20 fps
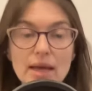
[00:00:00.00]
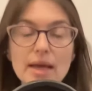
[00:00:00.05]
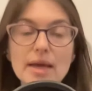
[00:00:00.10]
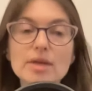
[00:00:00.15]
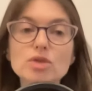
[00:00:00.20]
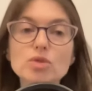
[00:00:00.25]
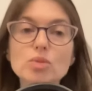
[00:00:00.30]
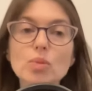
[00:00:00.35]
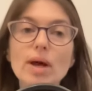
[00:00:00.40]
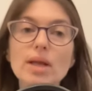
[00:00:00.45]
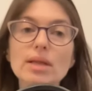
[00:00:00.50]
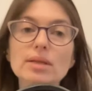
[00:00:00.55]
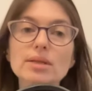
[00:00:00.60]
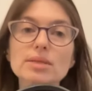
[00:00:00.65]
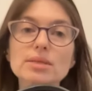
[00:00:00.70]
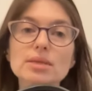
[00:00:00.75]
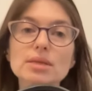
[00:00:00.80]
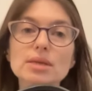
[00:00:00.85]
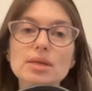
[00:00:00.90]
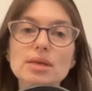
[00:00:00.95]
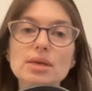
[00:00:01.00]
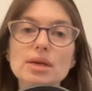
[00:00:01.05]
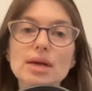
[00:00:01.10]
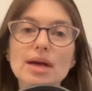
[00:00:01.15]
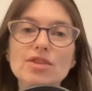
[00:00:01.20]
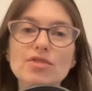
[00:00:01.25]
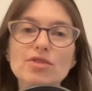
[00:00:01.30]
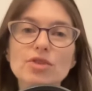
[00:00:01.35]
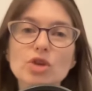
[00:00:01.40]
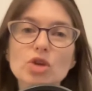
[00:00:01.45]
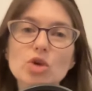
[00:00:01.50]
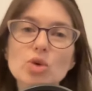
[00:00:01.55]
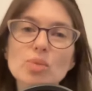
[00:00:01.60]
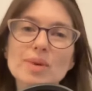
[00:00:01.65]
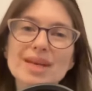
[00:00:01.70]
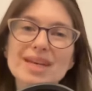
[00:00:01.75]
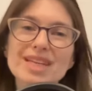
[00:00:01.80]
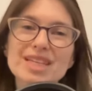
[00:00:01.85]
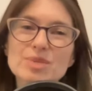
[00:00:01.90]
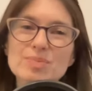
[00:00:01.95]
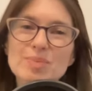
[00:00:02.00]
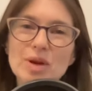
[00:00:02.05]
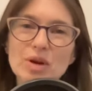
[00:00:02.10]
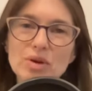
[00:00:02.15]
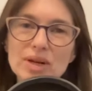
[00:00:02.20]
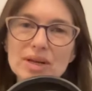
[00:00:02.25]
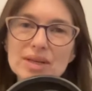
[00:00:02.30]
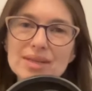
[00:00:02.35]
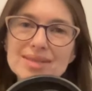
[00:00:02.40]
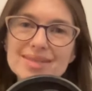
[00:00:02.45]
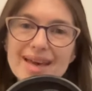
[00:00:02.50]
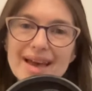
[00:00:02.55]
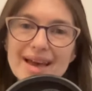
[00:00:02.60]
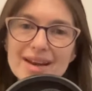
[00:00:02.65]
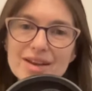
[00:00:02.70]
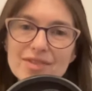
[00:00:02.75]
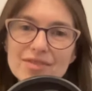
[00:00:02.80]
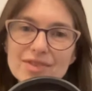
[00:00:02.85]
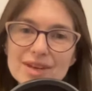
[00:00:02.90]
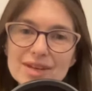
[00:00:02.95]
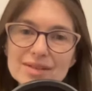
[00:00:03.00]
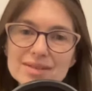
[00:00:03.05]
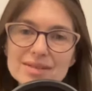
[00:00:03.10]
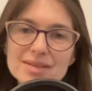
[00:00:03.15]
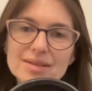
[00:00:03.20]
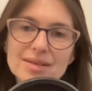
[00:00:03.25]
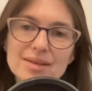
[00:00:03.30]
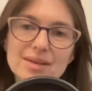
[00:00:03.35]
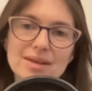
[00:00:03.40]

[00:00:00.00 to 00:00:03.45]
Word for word: as well as the kind of human experience side of it.